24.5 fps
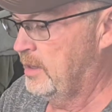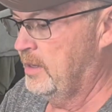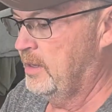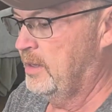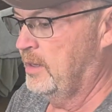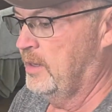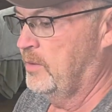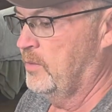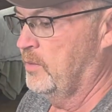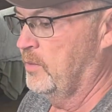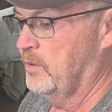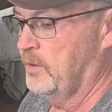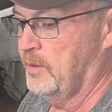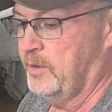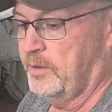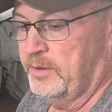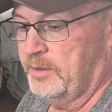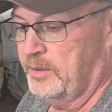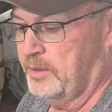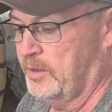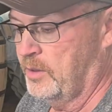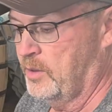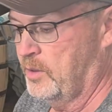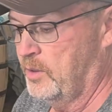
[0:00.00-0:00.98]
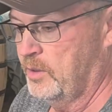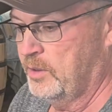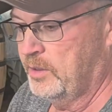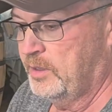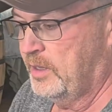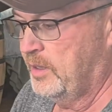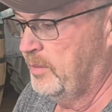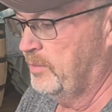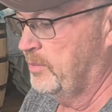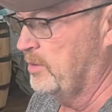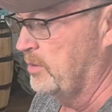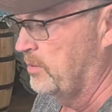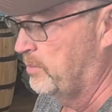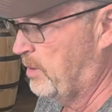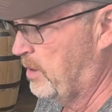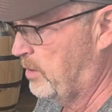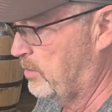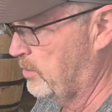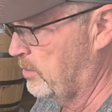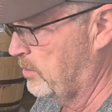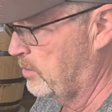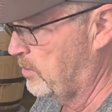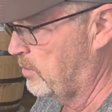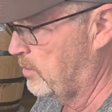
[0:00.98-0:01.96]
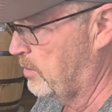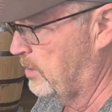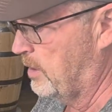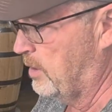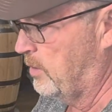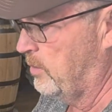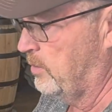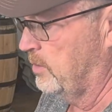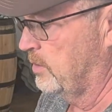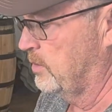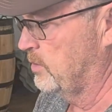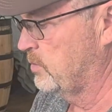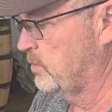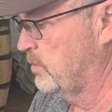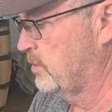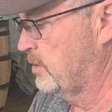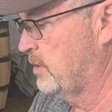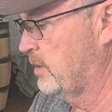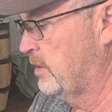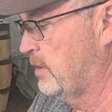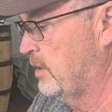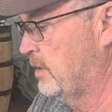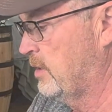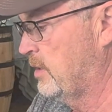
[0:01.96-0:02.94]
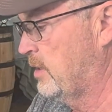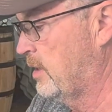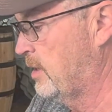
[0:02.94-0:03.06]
then we are going to keep the power cord out because we're going to need